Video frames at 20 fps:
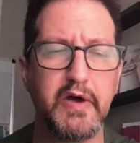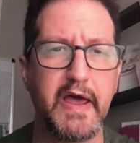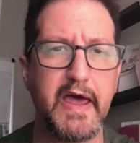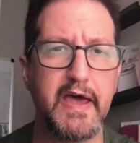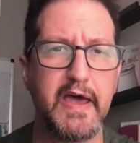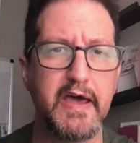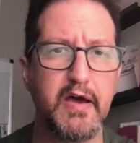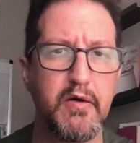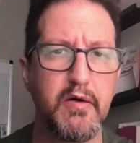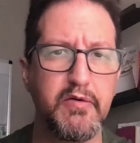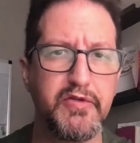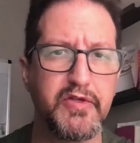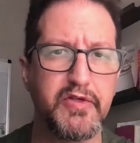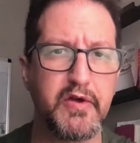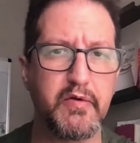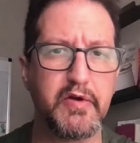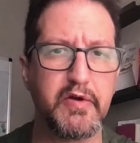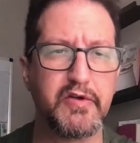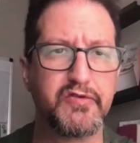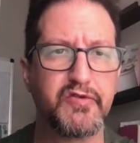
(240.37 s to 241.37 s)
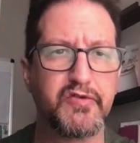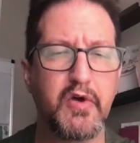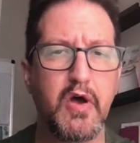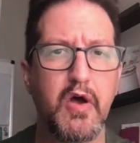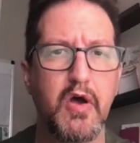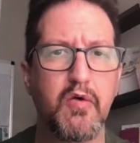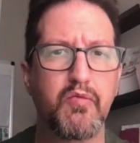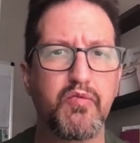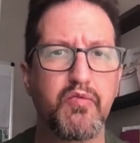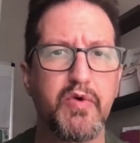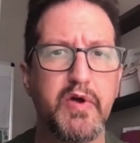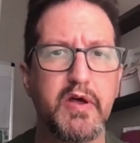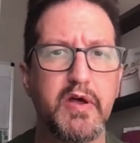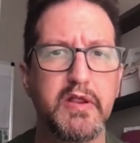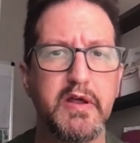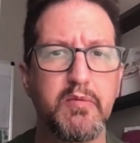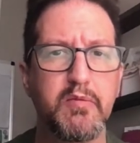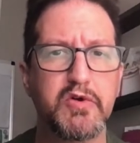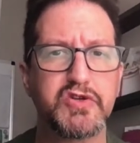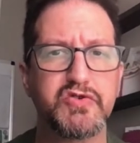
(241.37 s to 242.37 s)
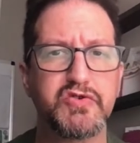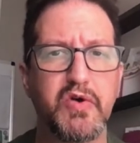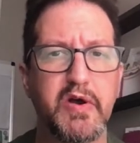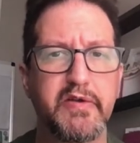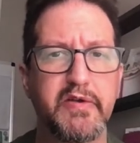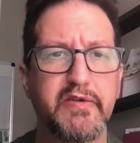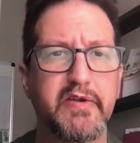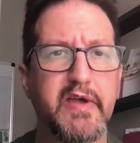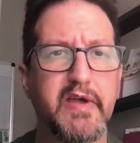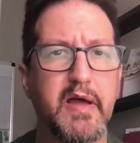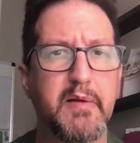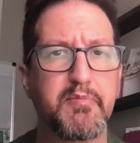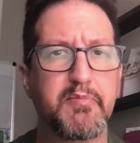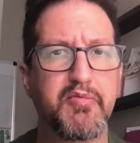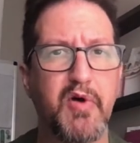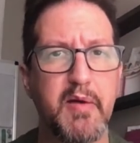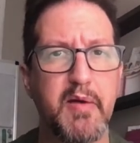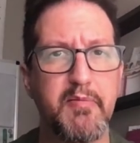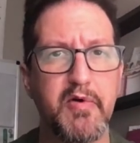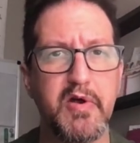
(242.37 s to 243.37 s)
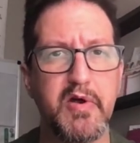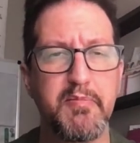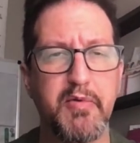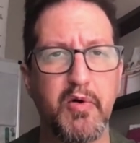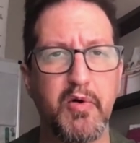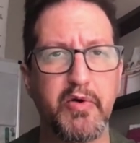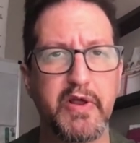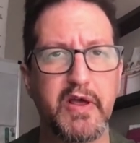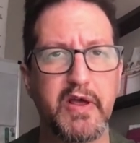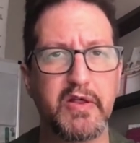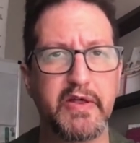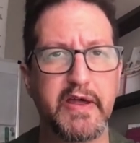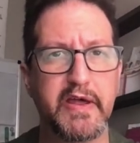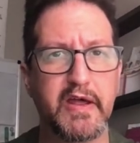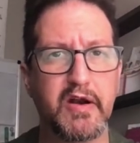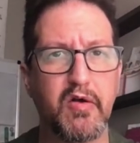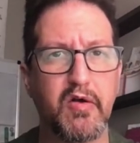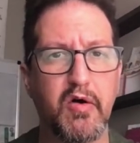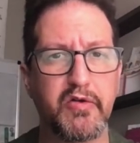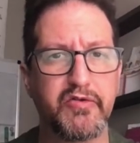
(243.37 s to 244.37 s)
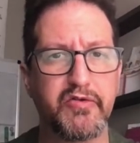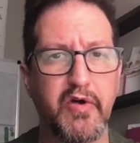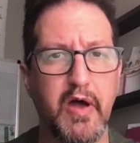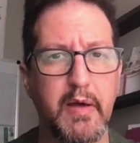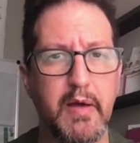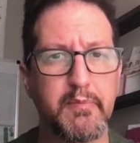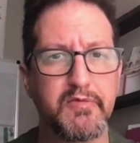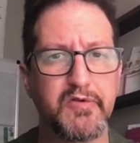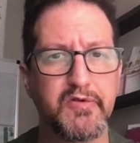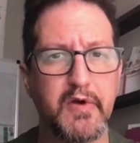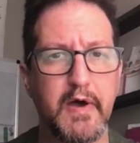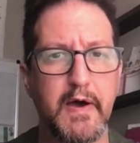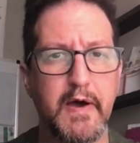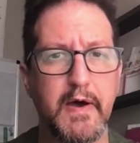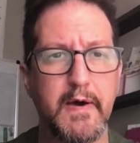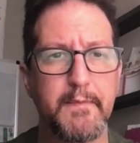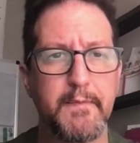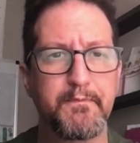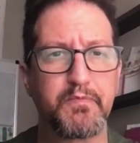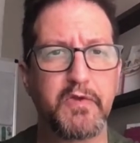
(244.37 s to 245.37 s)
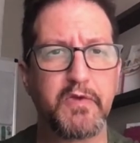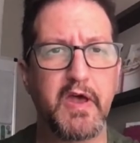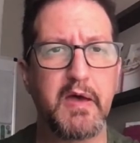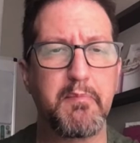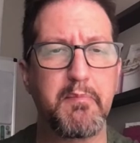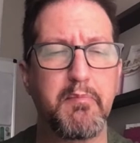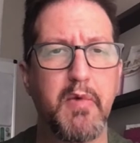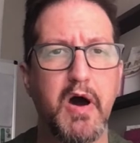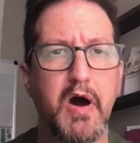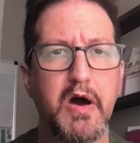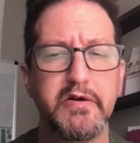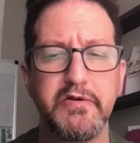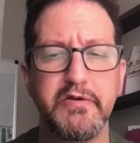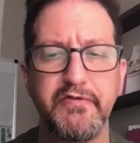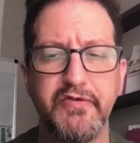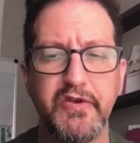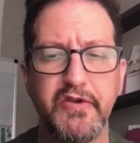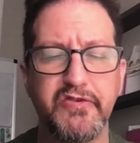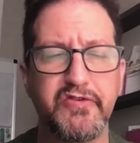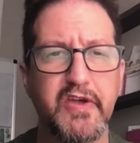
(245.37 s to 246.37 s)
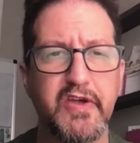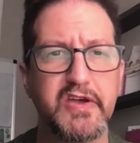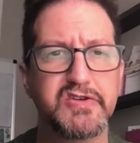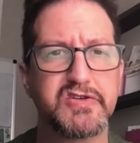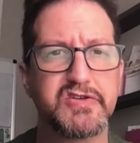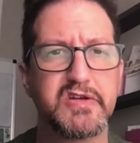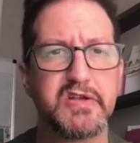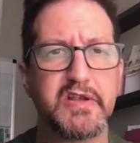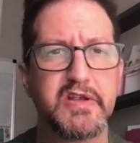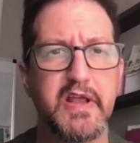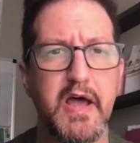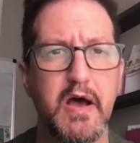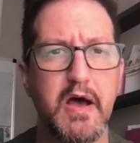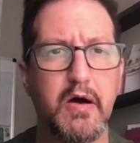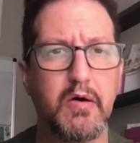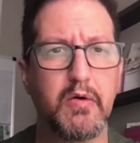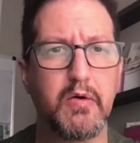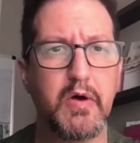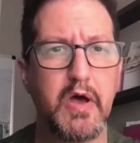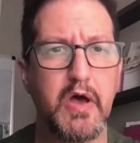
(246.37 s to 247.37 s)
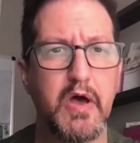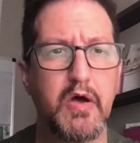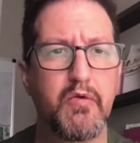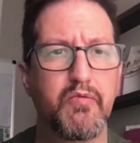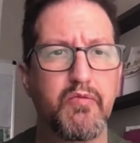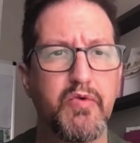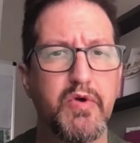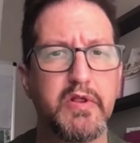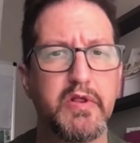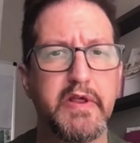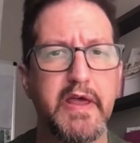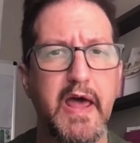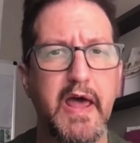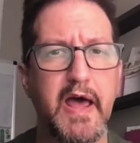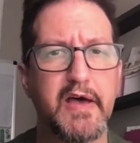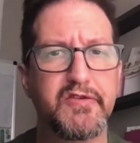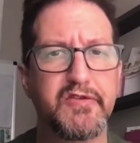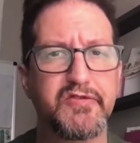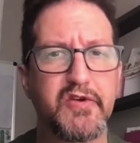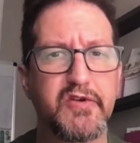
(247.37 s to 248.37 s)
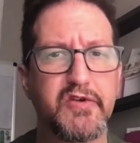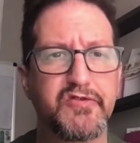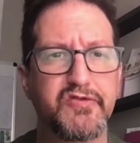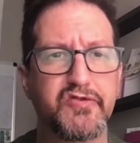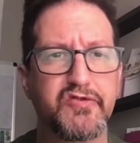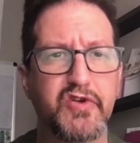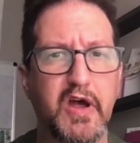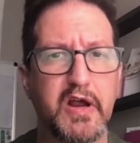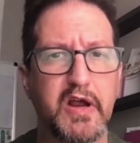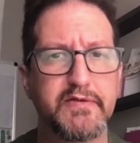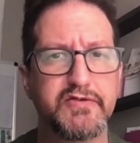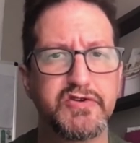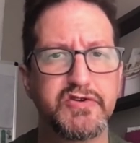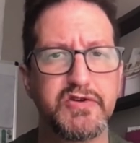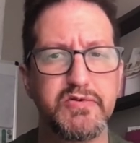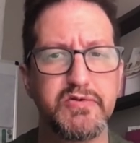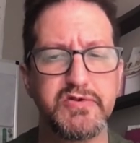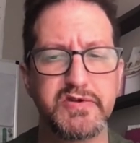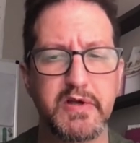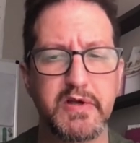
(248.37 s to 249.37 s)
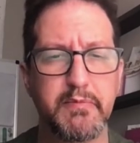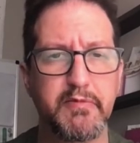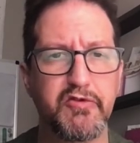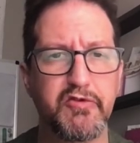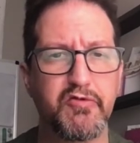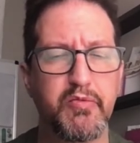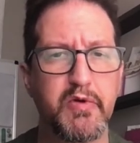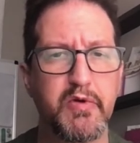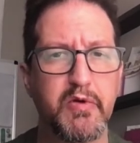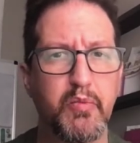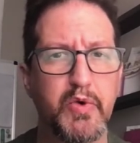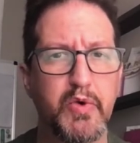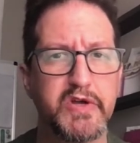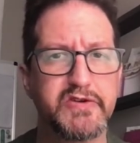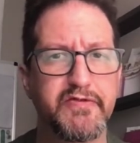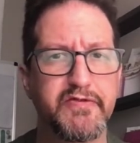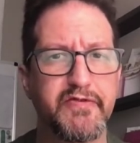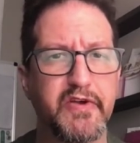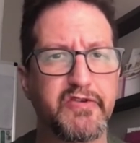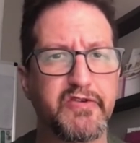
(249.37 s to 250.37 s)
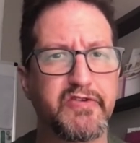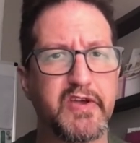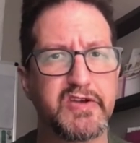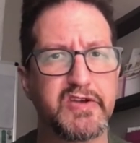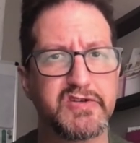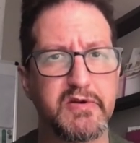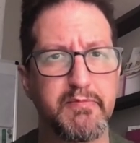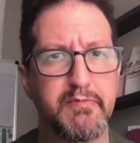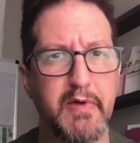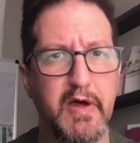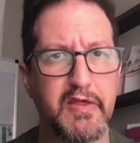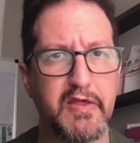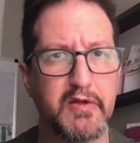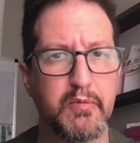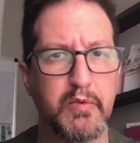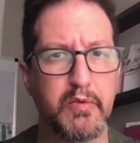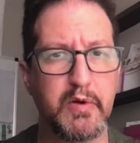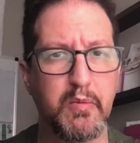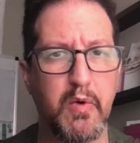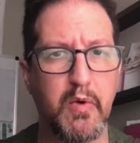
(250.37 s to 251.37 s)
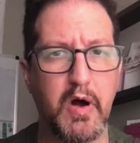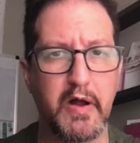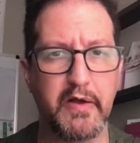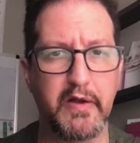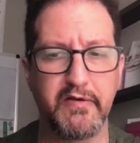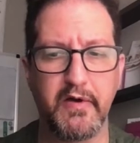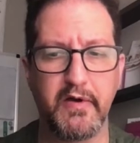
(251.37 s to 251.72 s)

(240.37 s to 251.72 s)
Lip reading: AO theories really were trying to get primary bone healing at all times. Okay, modern fixation now really has us kind of choosing between which fixation method we want.